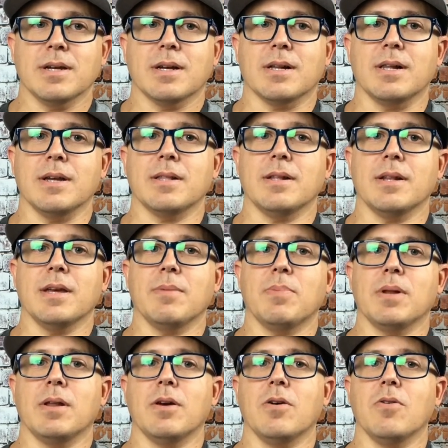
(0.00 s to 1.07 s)
click the link
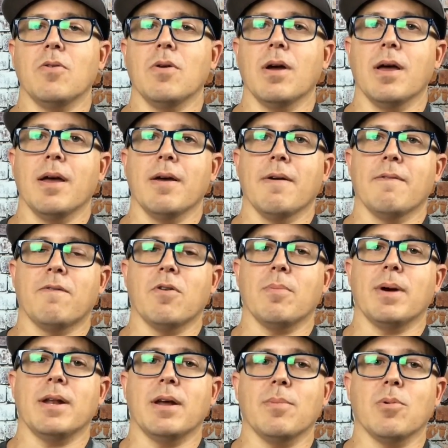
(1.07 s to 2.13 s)
below for
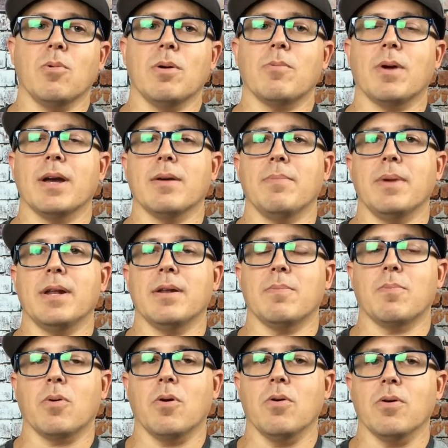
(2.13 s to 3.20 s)
my #1 recommended
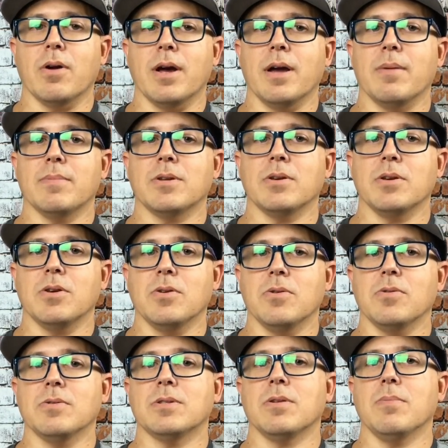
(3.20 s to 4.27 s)
program to
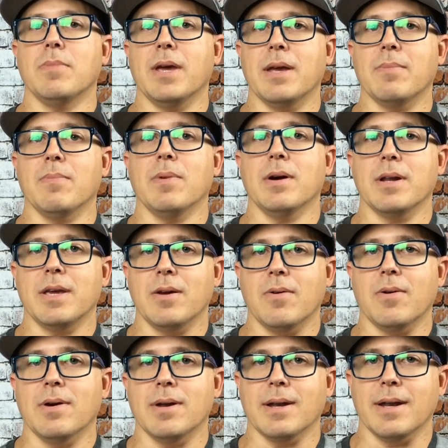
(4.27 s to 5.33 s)
use to make money
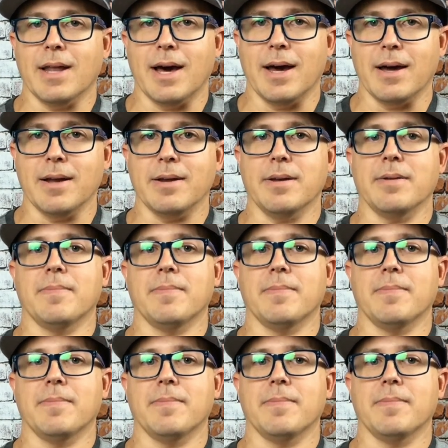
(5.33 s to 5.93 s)
online.